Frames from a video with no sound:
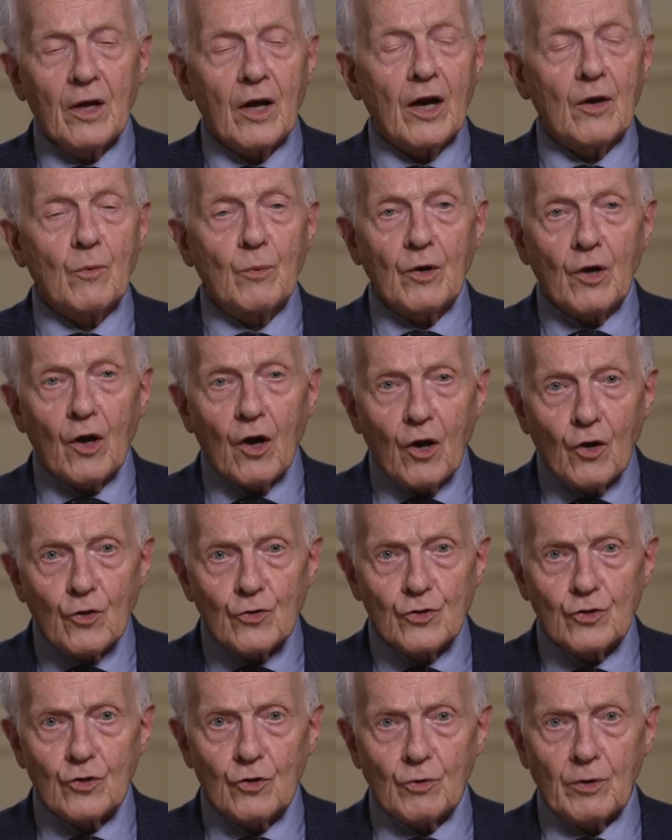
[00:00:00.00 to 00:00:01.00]
I would
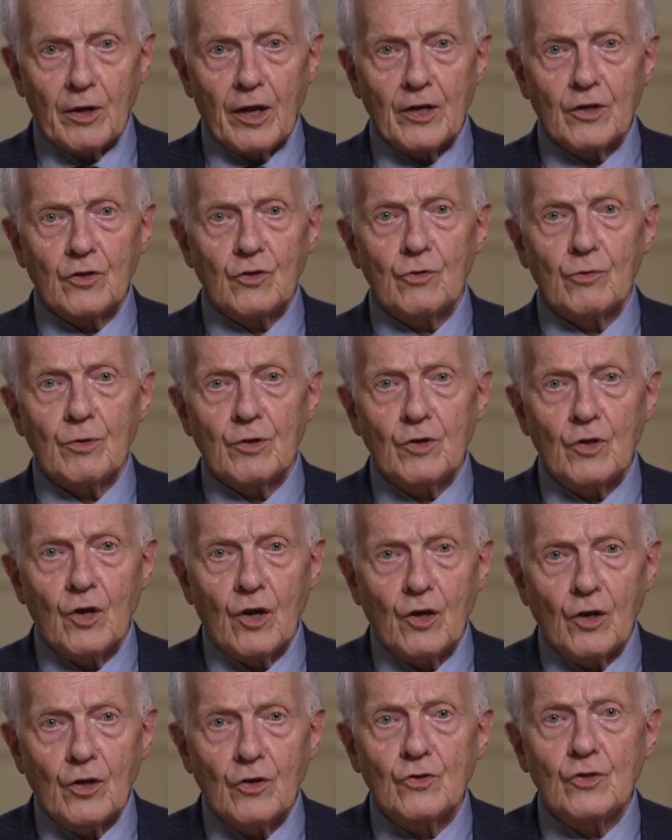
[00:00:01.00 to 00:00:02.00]
also like to
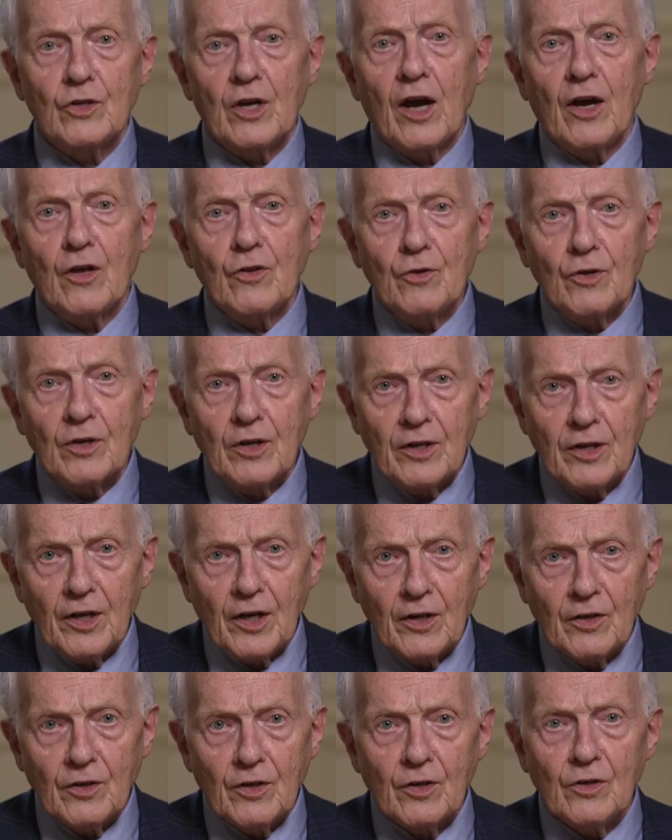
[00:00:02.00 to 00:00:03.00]
acknowledge other
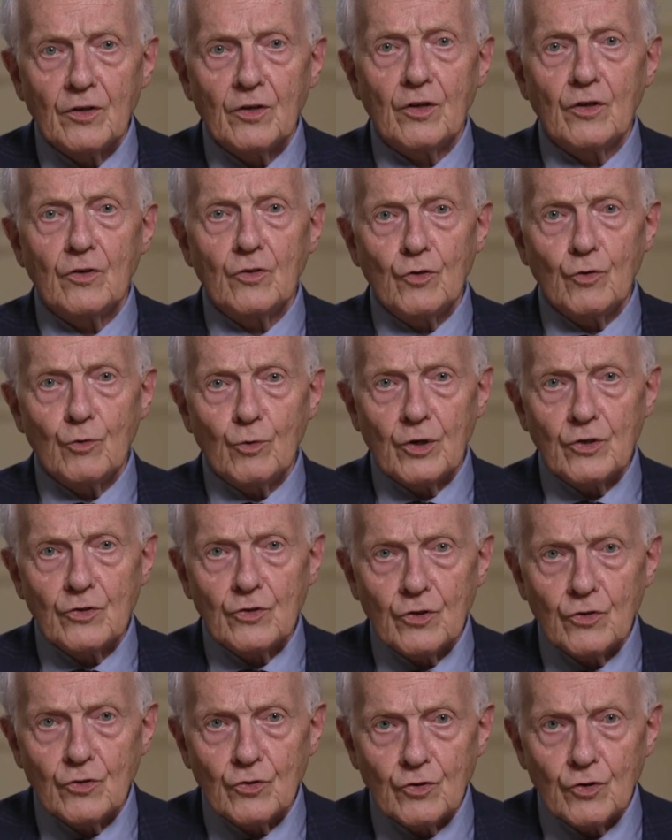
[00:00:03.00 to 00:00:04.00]
Canadian and
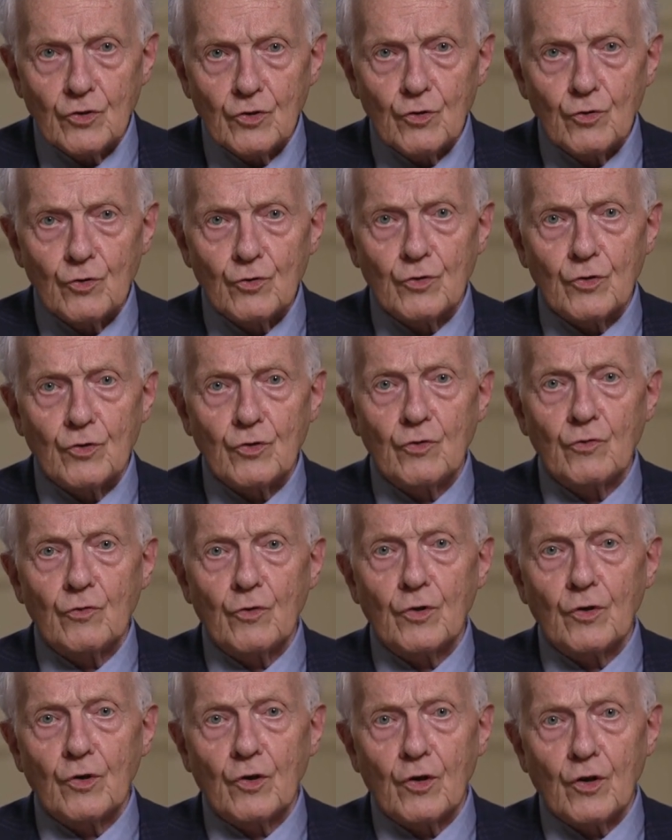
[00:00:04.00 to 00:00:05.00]
U.S. institutions
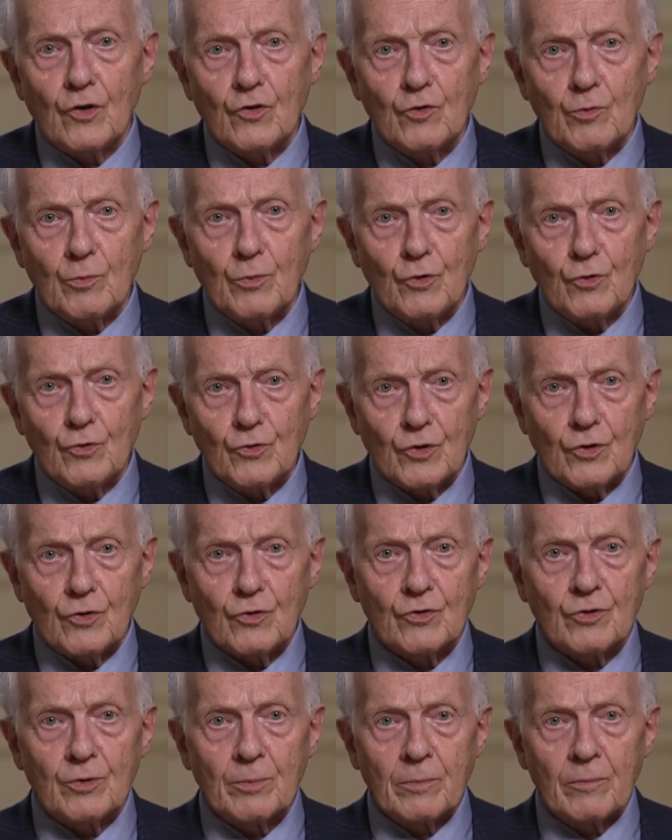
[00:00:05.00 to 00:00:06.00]
for their
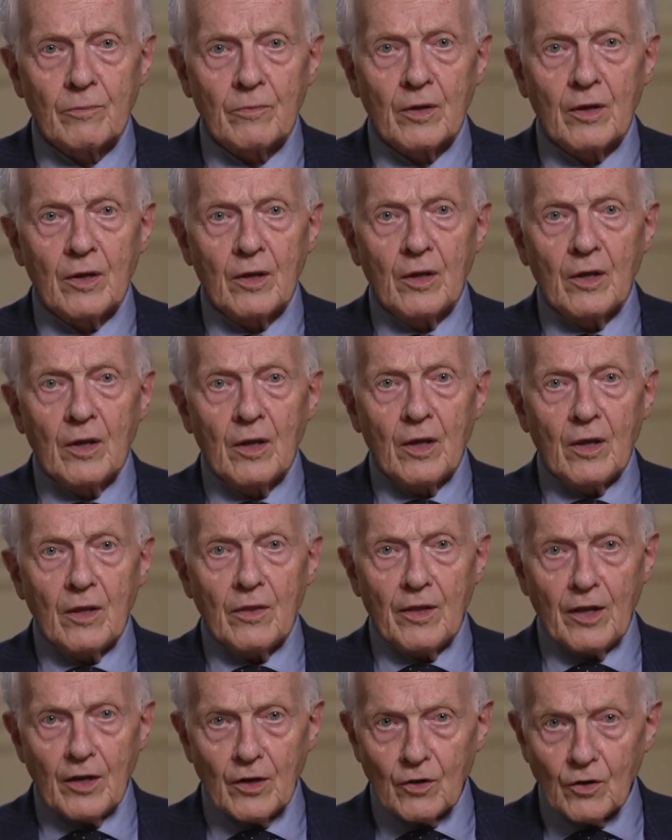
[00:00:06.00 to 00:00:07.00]
contributions.
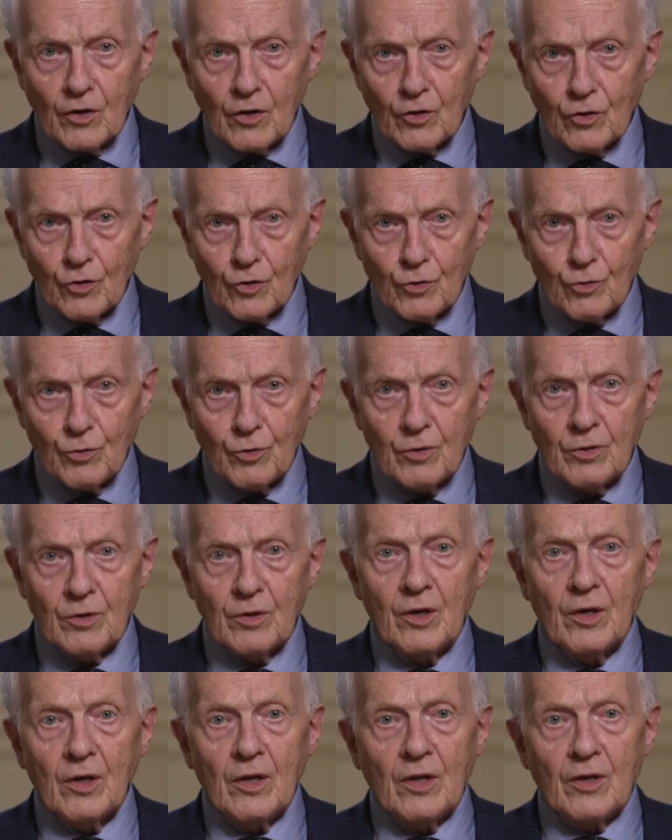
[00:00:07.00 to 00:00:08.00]
They
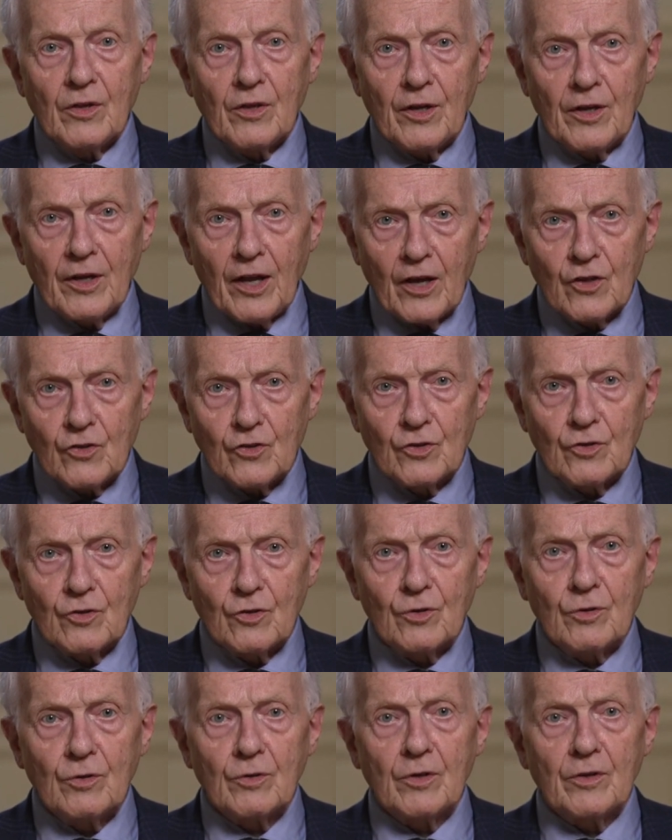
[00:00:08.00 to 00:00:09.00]
include the
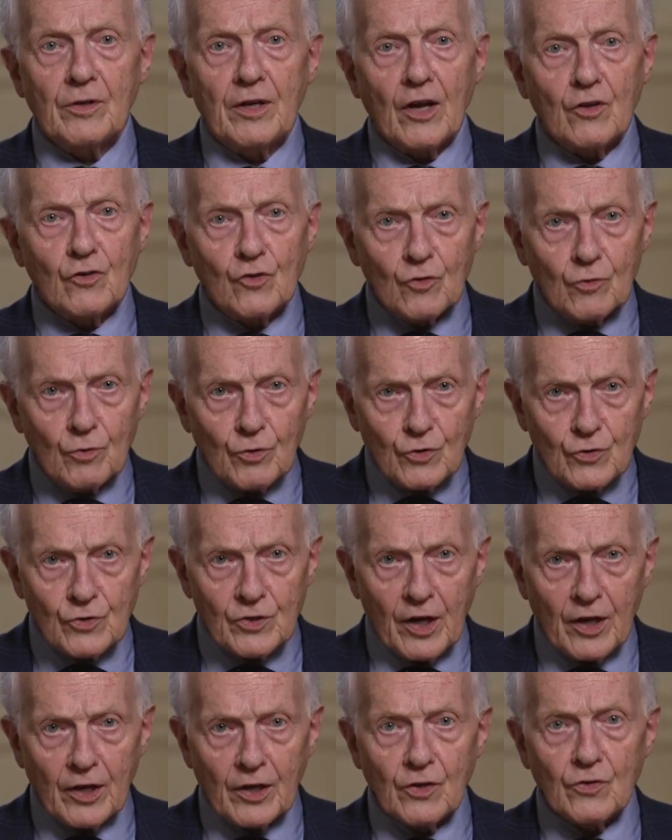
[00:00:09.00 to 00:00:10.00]
National Natural
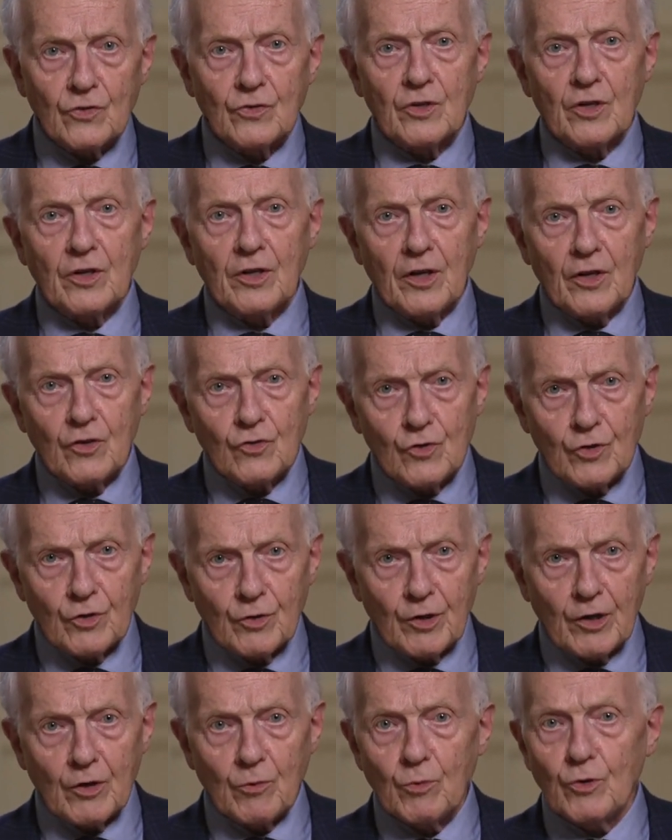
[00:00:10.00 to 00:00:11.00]
Science and
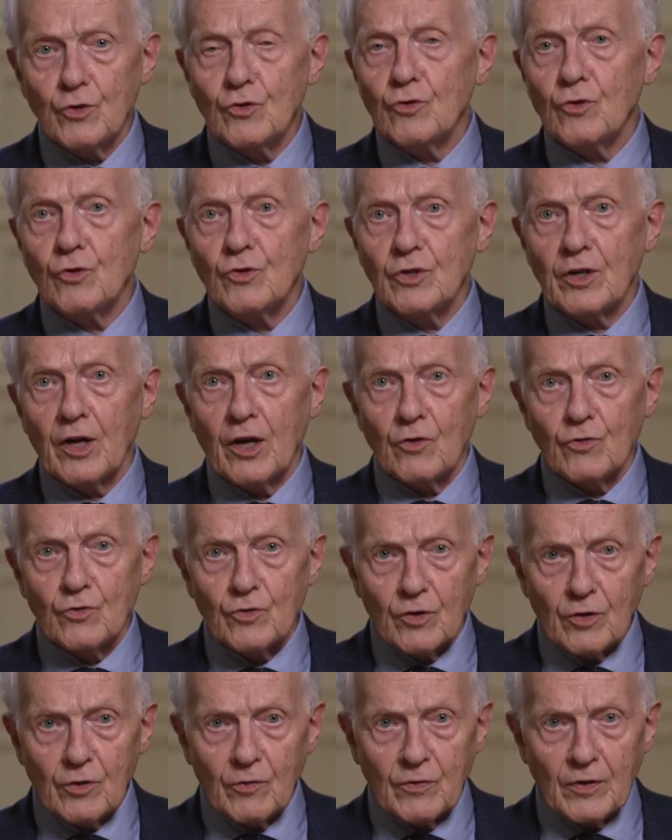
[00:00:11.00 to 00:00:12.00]
Engineering Research
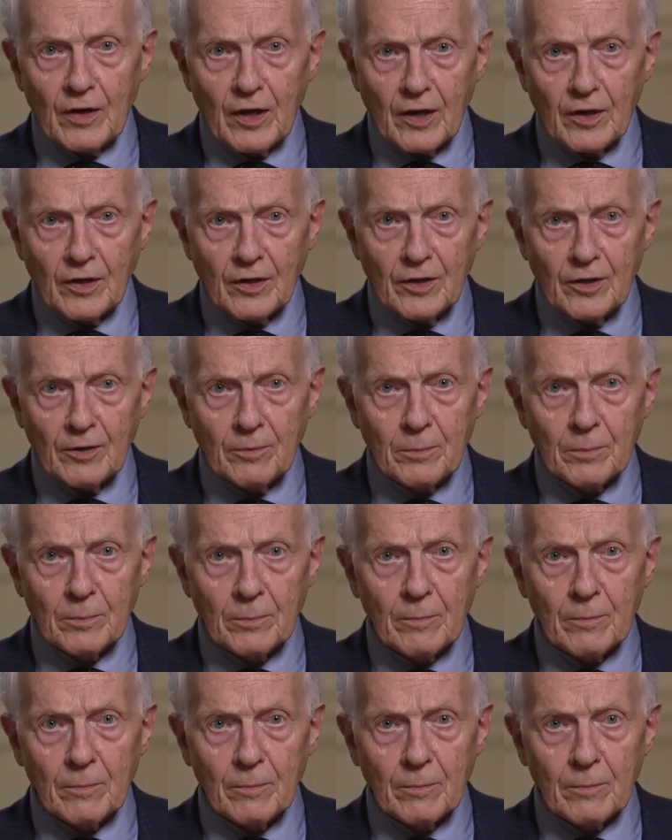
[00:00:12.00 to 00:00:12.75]
Council of Canada,